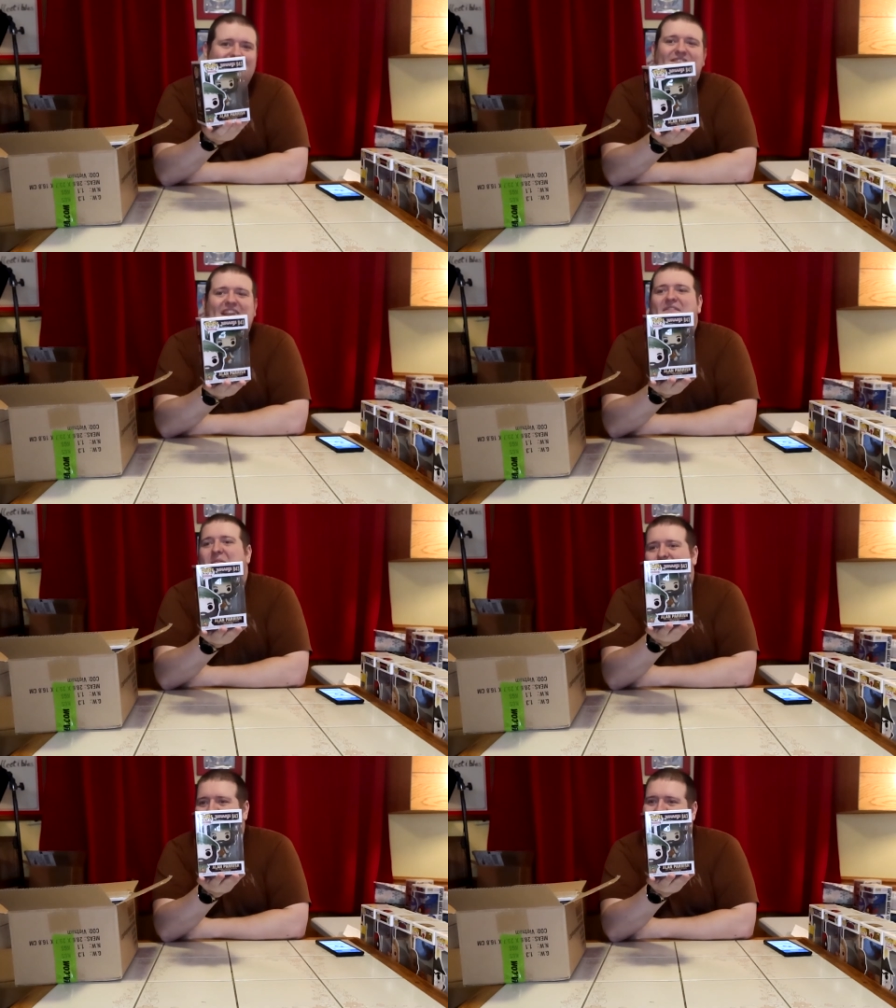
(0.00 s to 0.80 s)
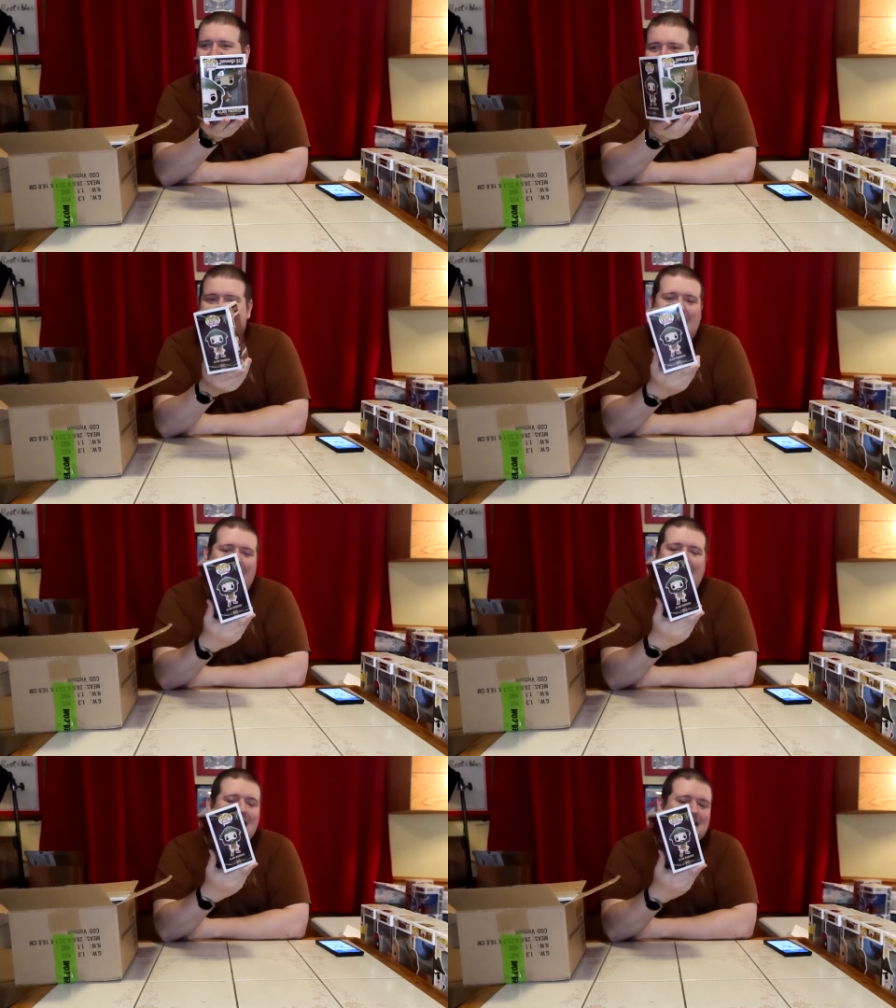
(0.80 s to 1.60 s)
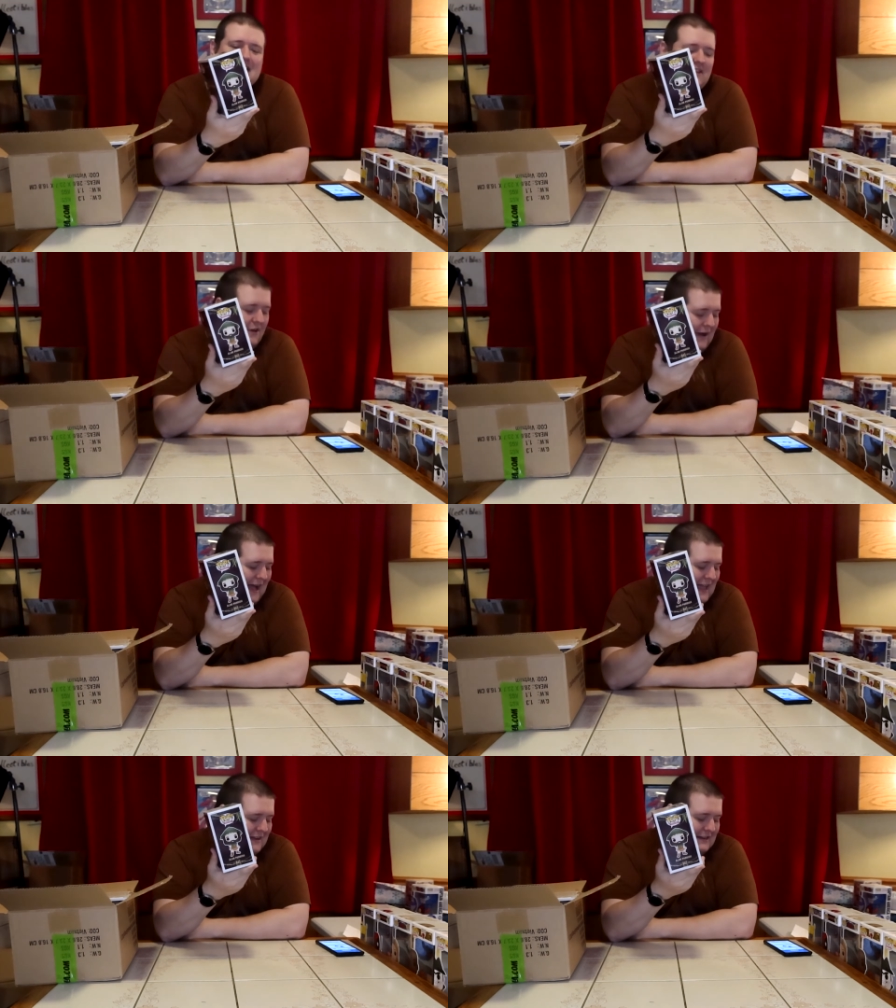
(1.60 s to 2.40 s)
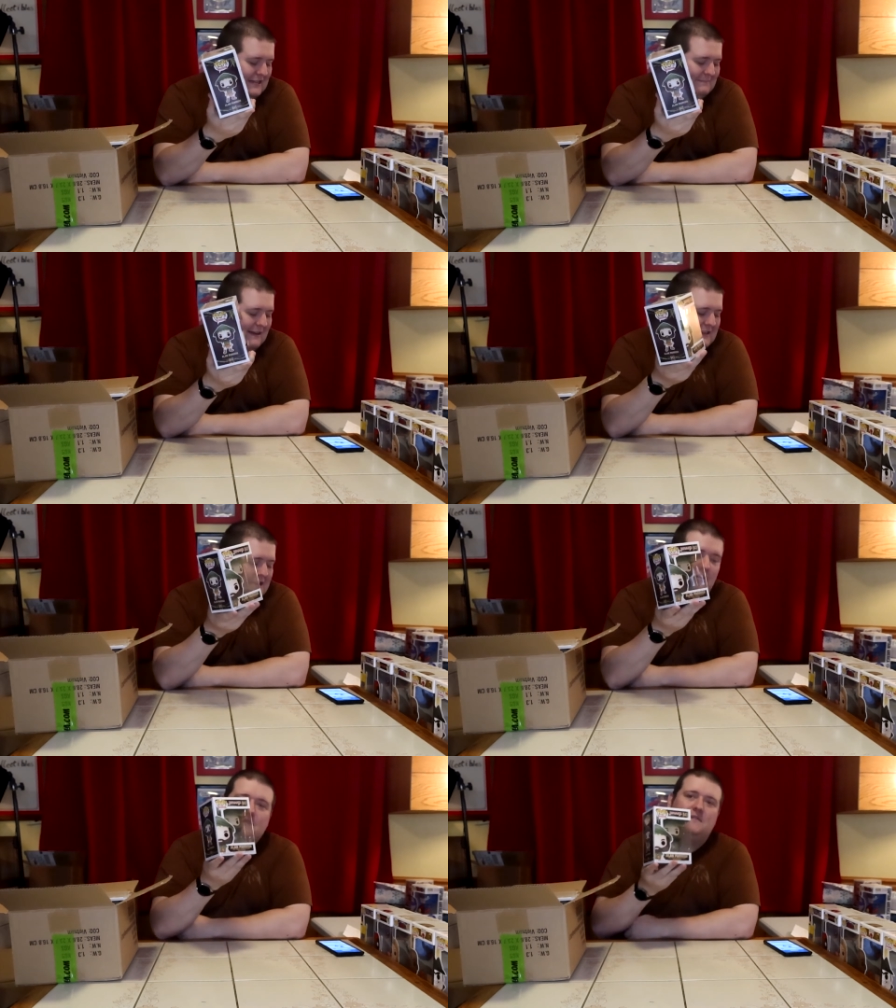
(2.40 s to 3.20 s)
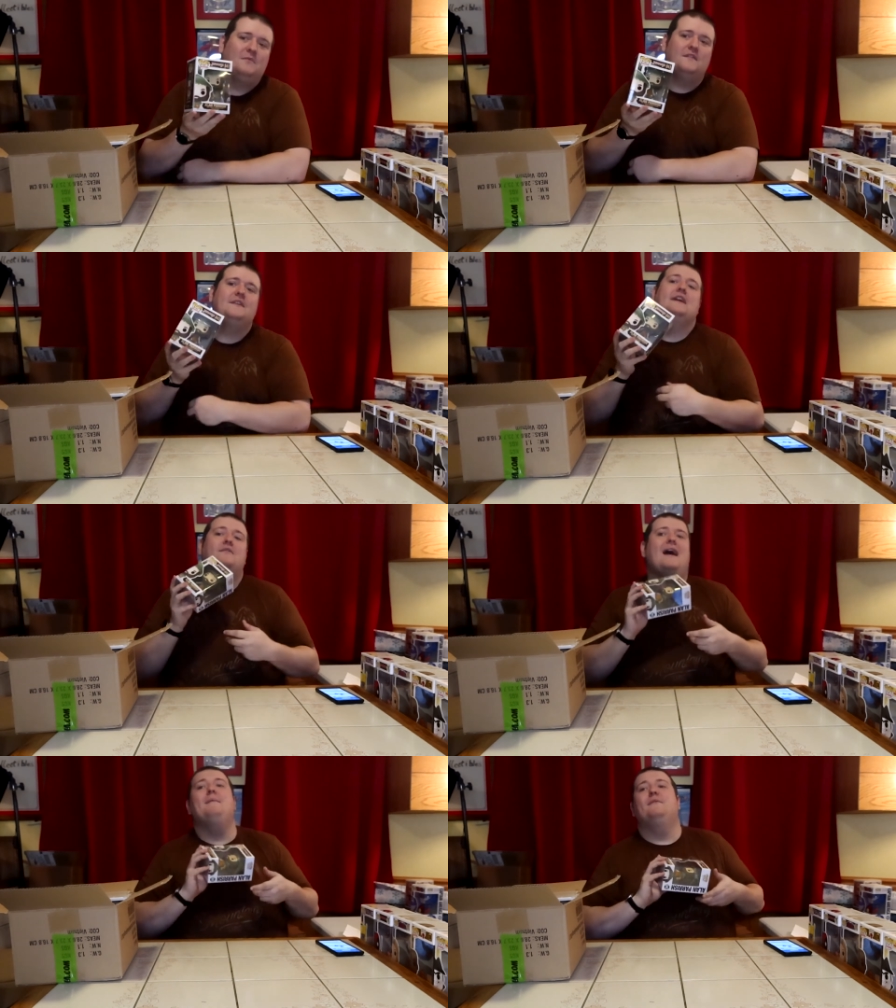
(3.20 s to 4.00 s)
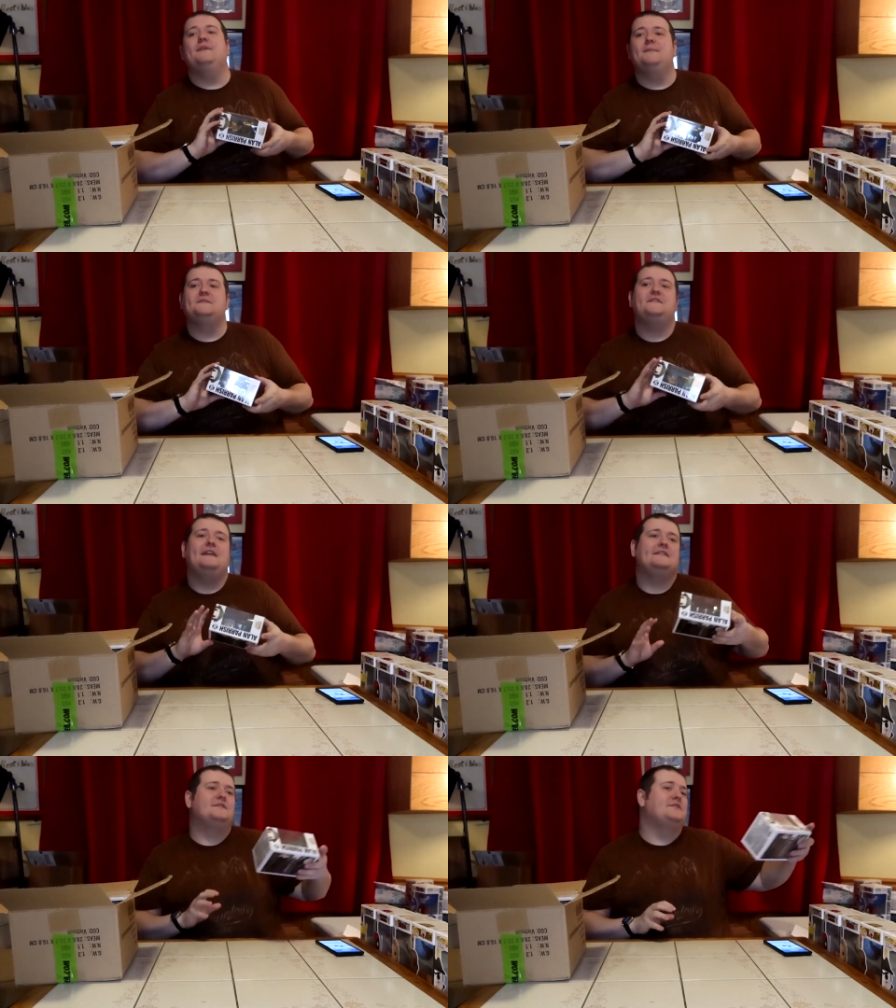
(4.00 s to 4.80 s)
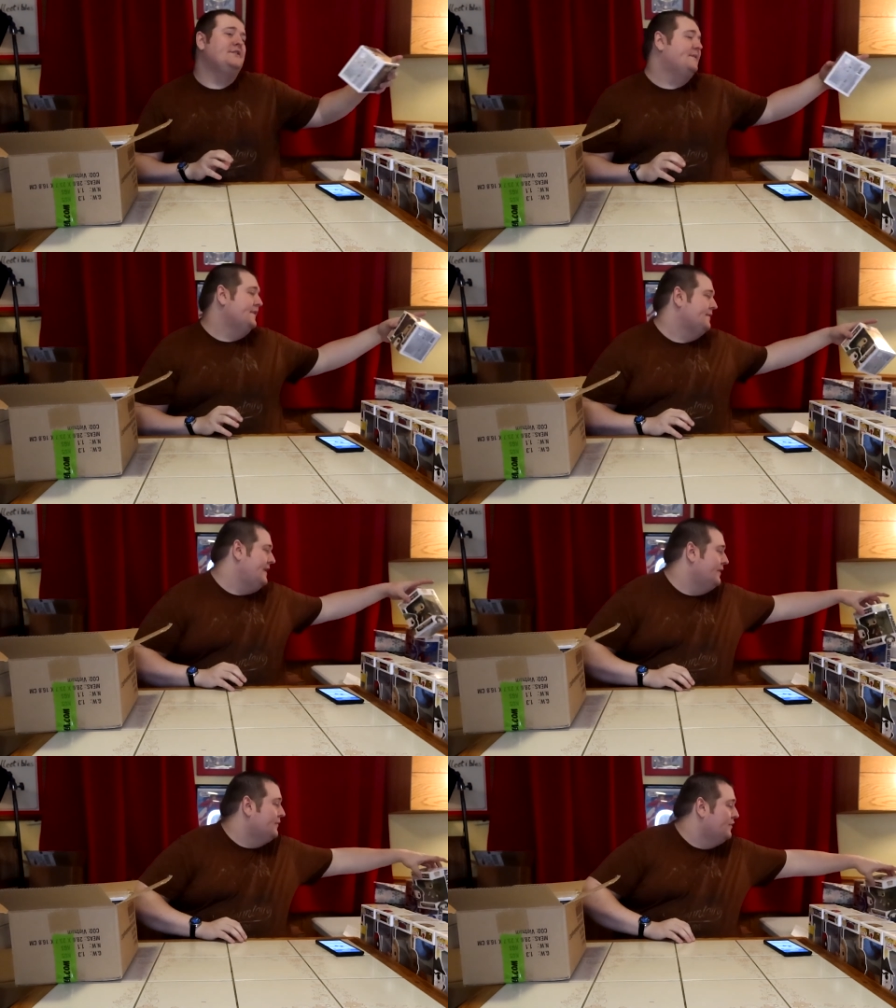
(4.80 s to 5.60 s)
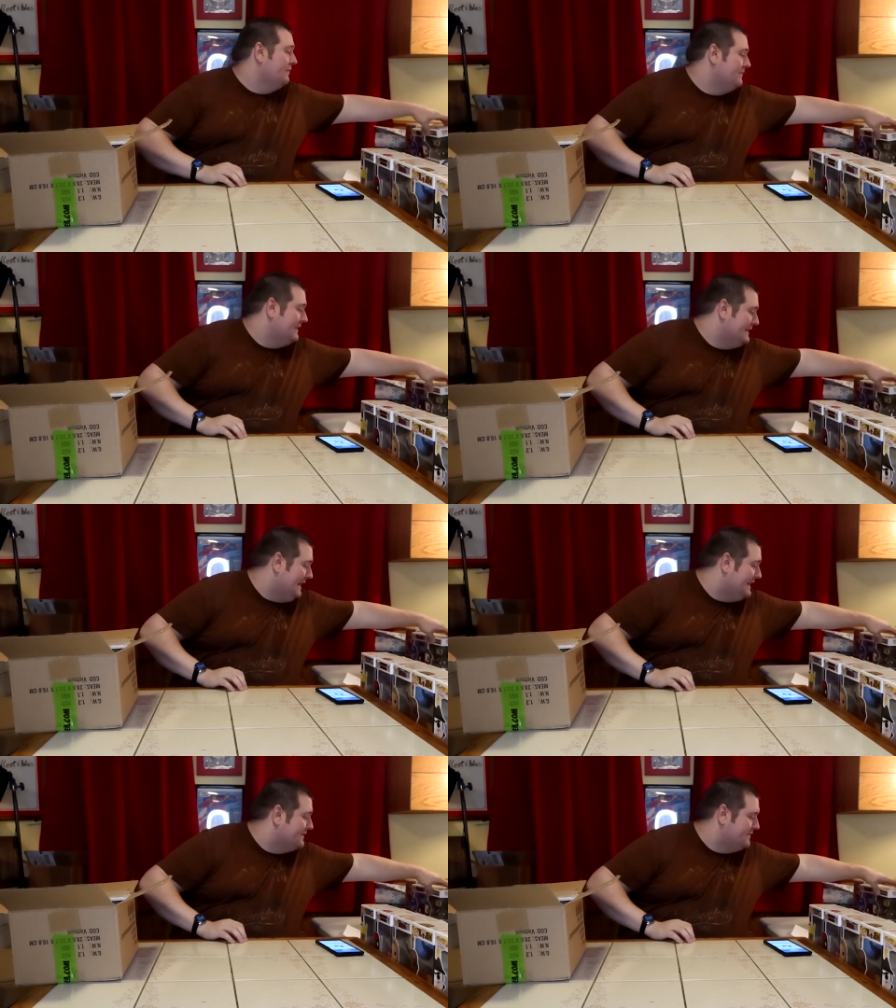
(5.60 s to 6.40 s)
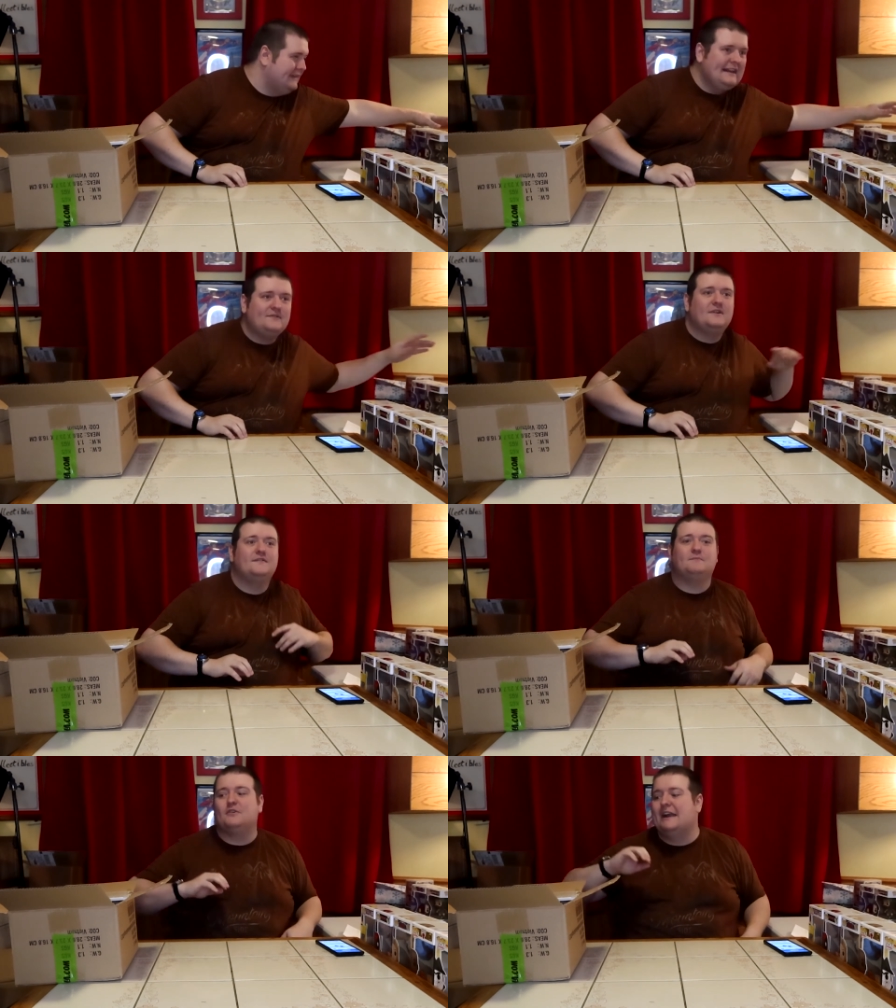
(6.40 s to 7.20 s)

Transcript: seven bucks honestly though, I could expect it going for more if you get a Robin Williams fan or two in the in the room because that is that is one of his more